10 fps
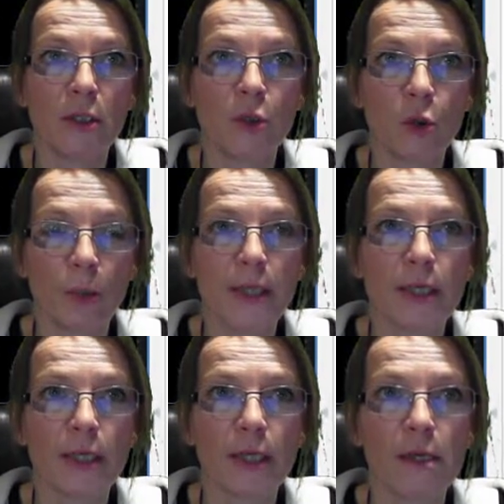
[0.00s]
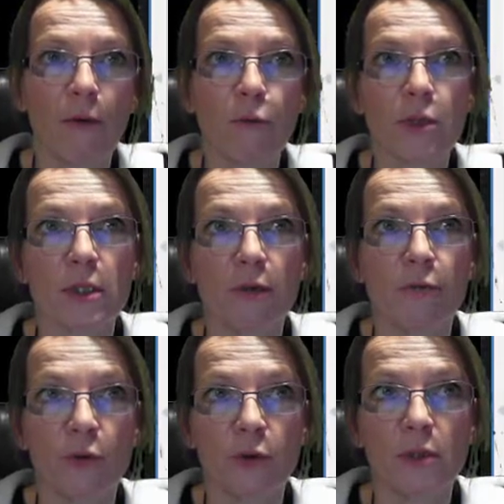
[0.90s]
So basically that was the
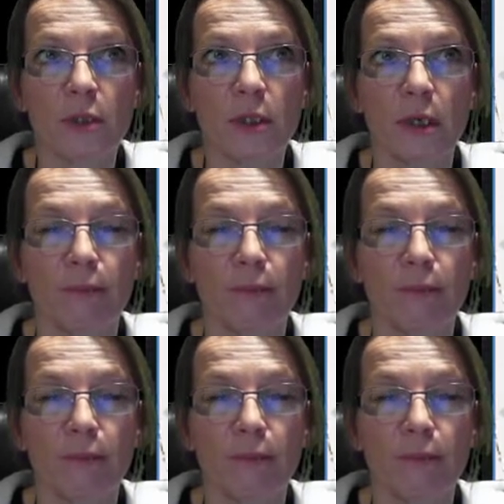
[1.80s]
first